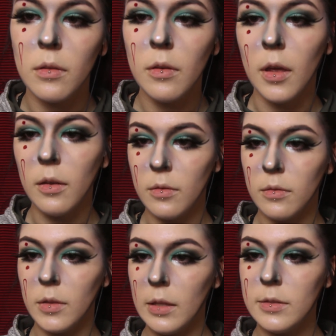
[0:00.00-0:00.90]
okay,
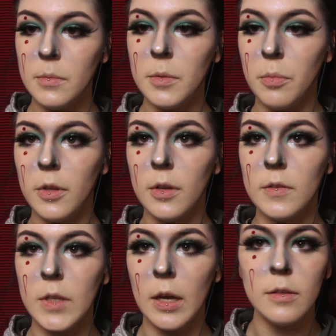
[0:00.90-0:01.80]
that seems a pretty good
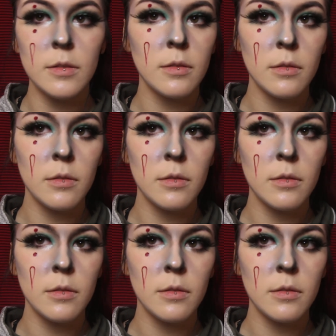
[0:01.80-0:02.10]
size.